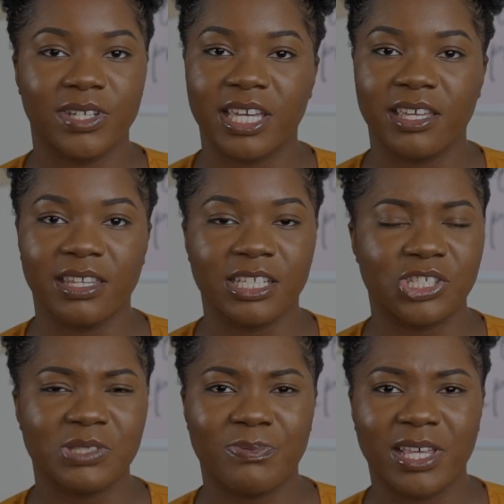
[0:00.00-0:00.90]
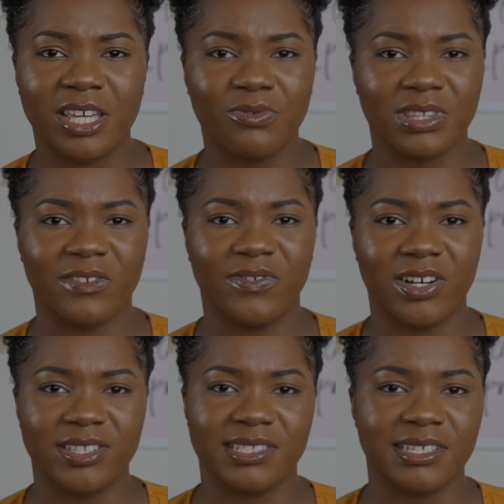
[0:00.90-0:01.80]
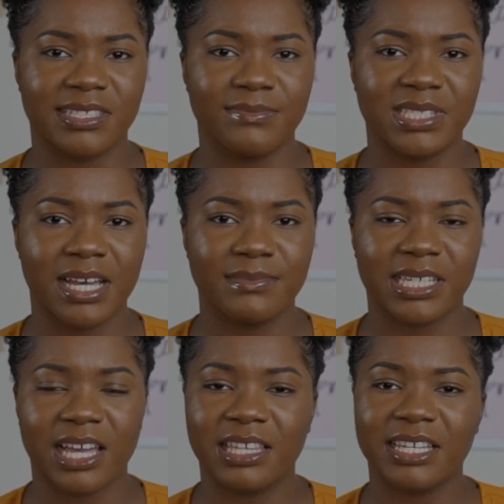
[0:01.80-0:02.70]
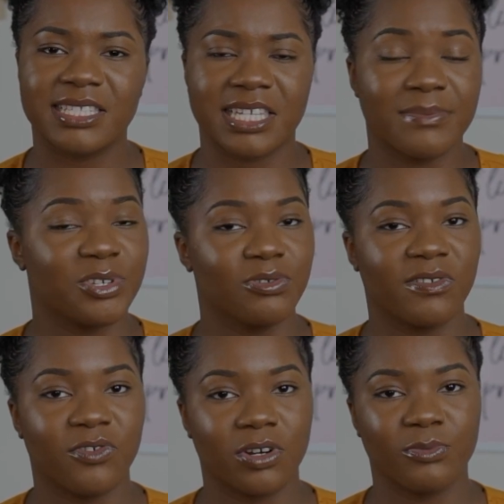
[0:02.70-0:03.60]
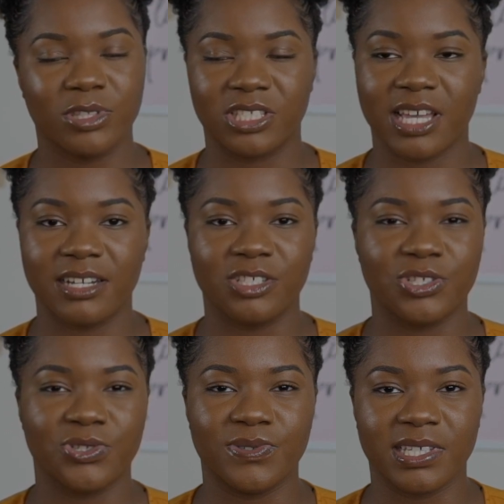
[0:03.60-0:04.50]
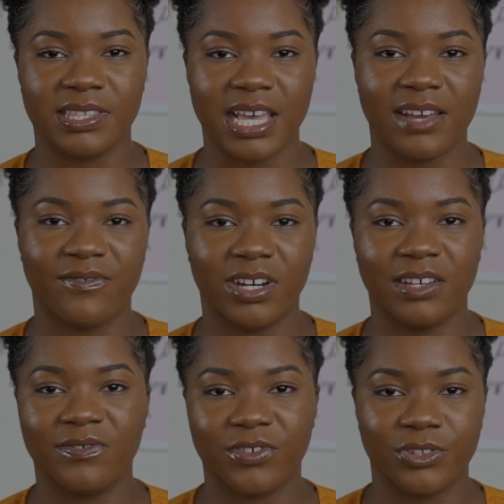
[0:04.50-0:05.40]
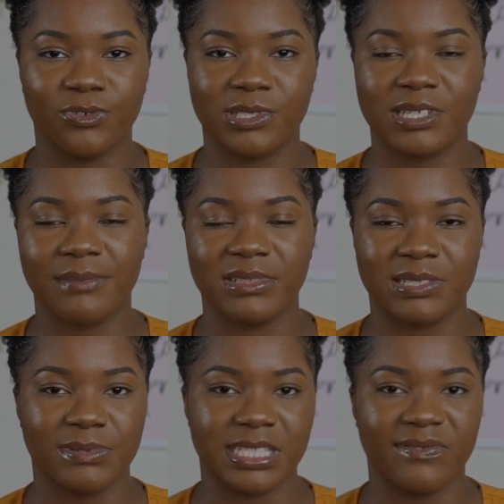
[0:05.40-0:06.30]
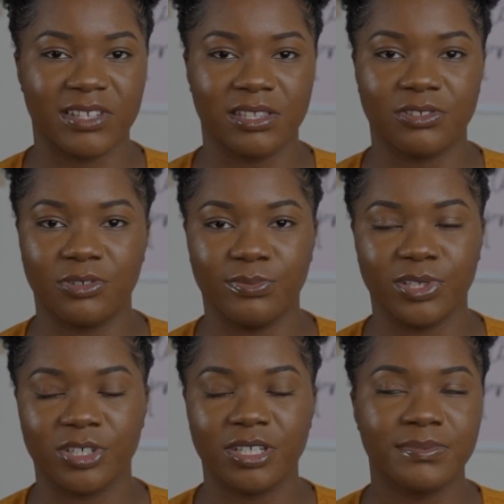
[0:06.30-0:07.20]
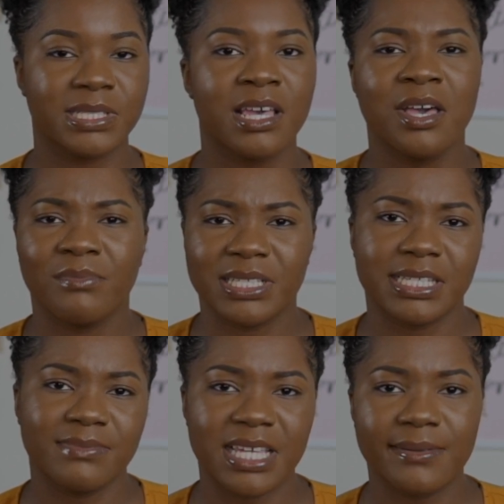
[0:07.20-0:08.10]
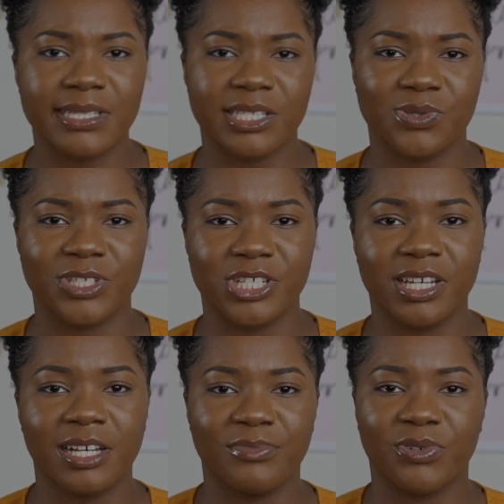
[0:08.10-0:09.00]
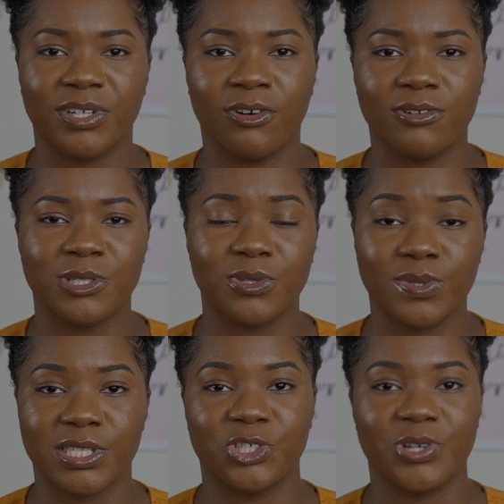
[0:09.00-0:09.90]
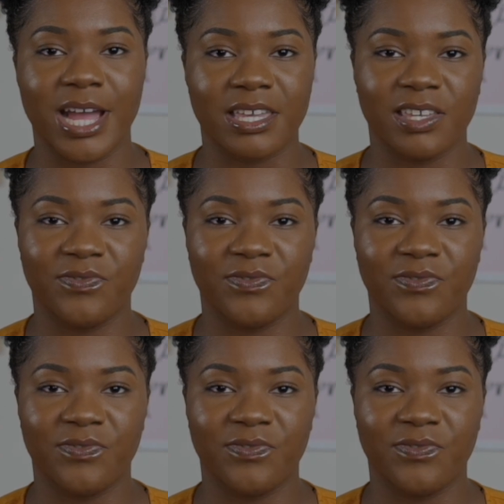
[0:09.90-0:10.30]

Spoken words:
again, like just playing with the fonts, because sometimes like I like to keep it uniform with kind of just using that font for those type of specific little blurbs, but sometimes I'll switch it up. You can also use the tracking